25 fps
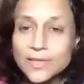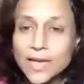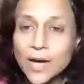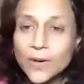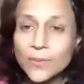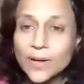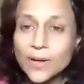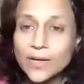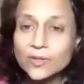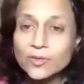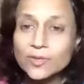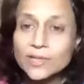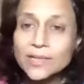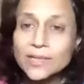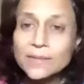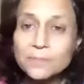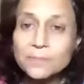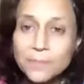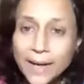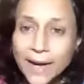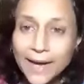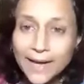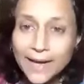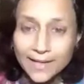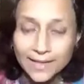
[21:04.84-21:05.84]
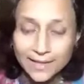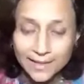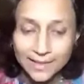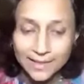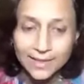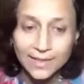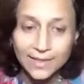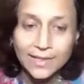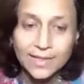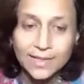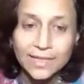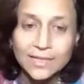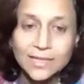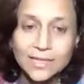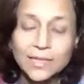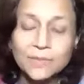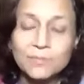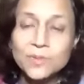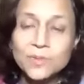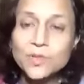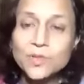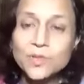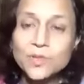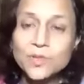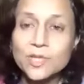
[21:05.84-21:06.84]
how I could combine the
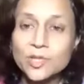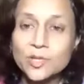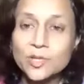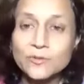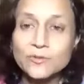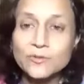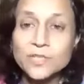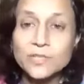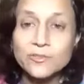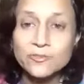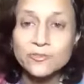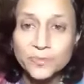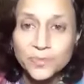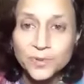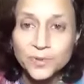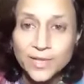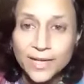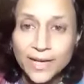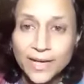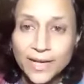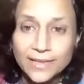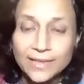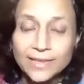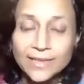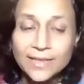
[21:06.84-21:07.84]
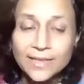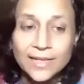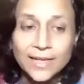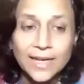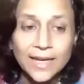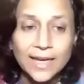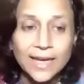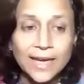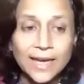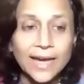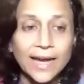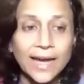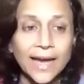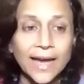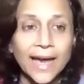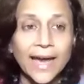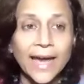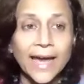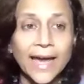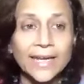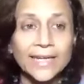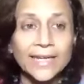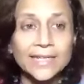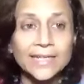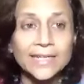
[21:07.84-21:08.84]
beauty of Shiv Puran
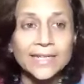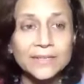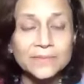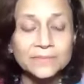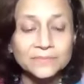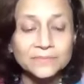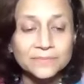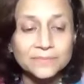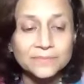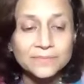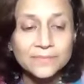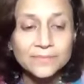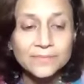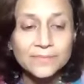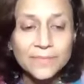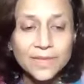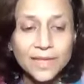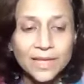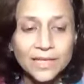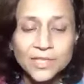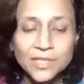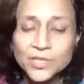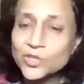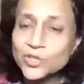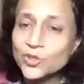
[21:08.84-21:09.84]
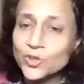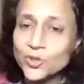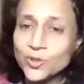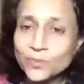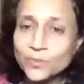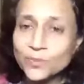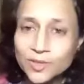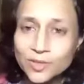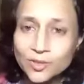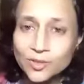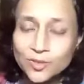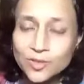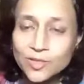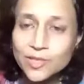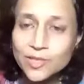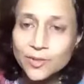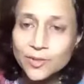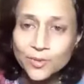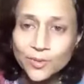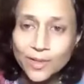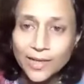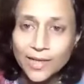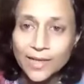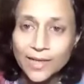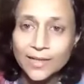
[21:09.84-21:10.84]
and Sri Aurobindo's
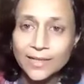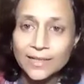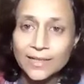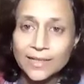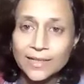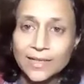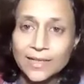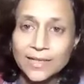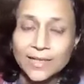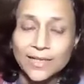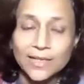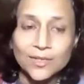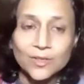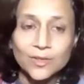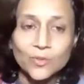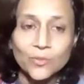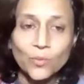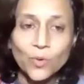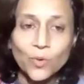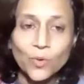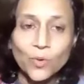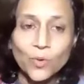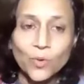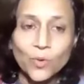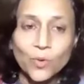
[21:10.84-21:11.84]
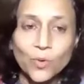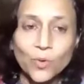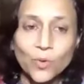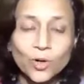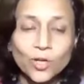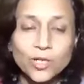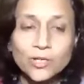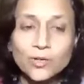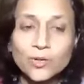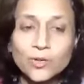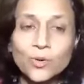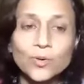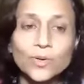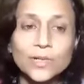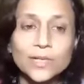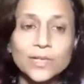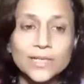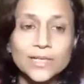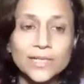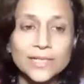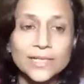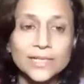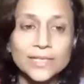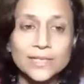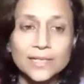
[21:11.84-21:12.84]
yoga. What role
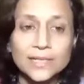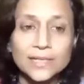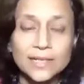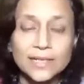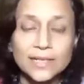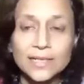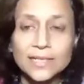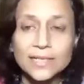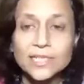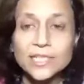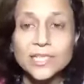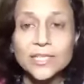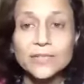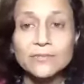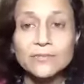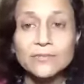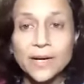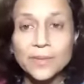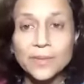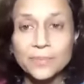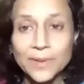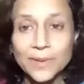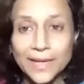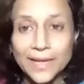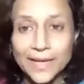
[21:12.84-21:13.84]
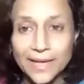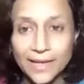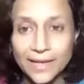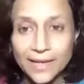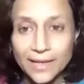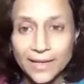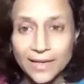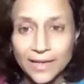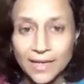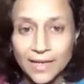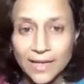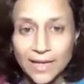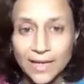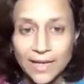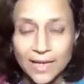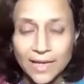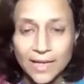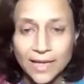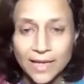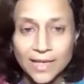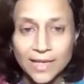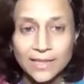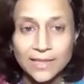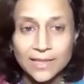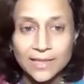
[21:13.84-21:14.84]
does Shiva play
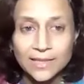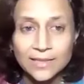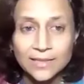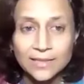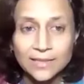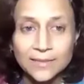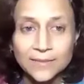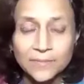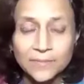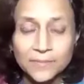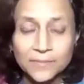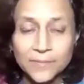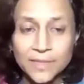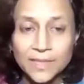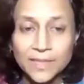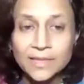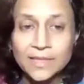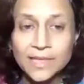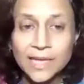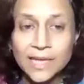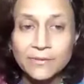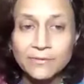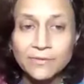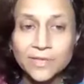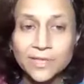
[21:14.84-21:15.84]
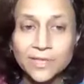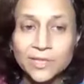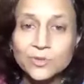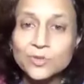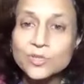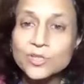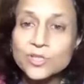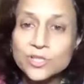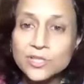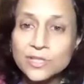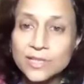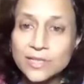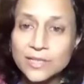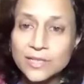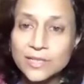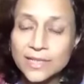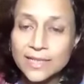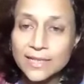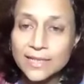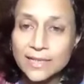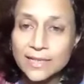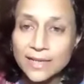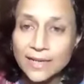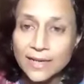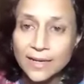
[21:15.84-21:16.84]
in the evolutionary